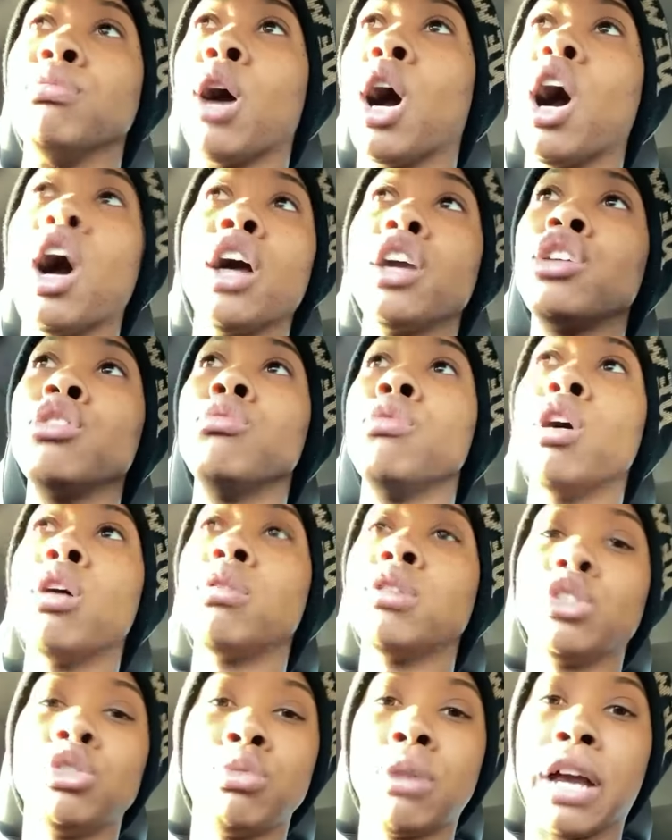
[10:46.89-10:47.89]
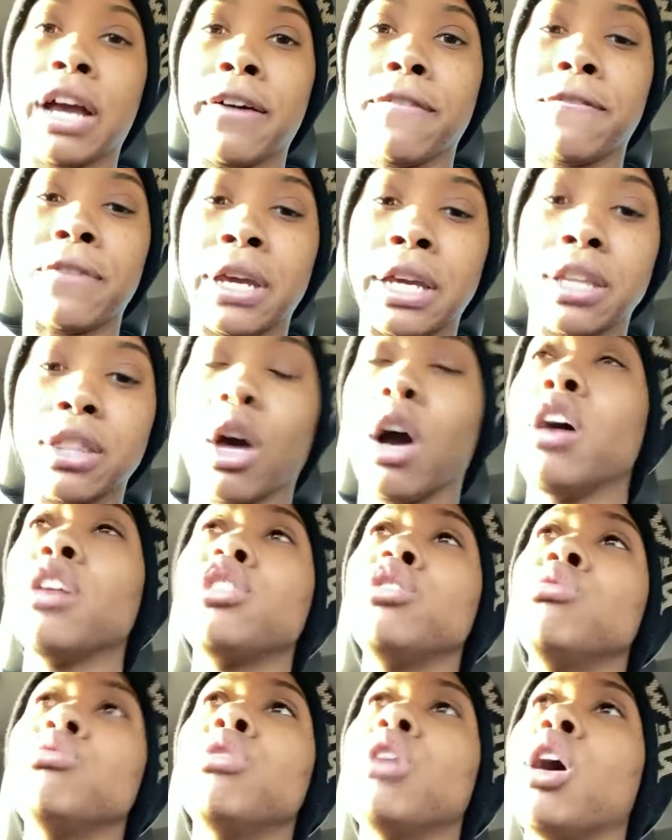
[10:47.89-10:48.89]
All you know is you got faith. All
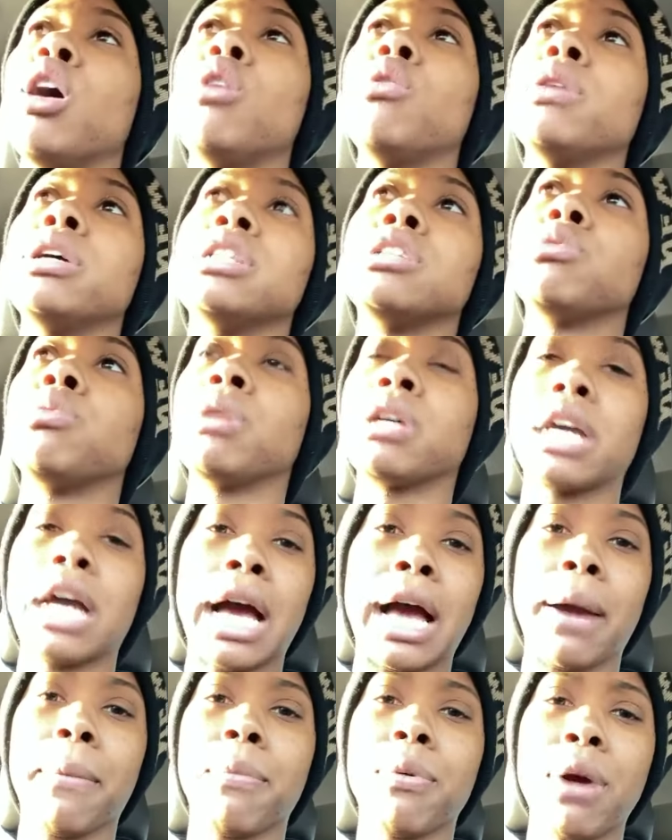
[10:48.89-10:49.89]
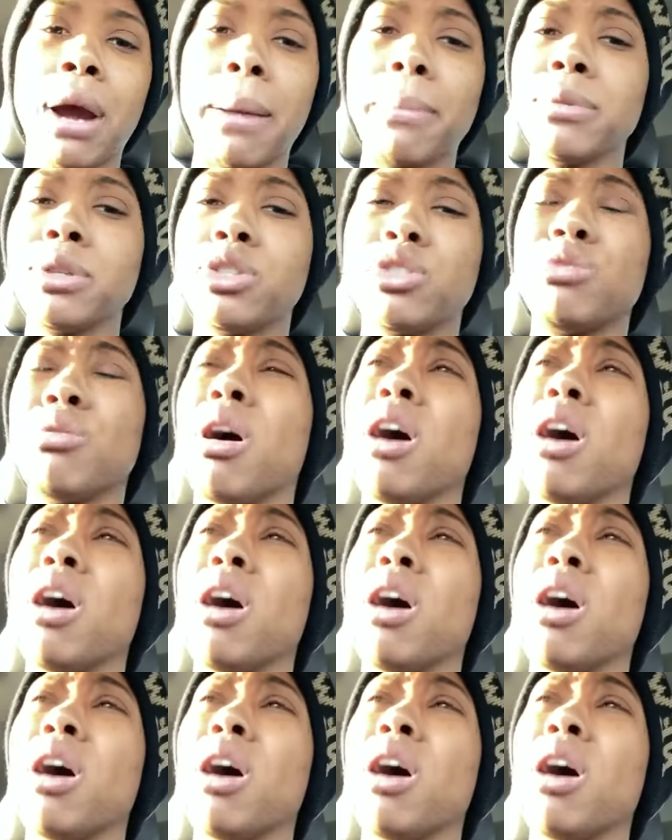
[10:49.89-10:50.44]
you know is what God promised you.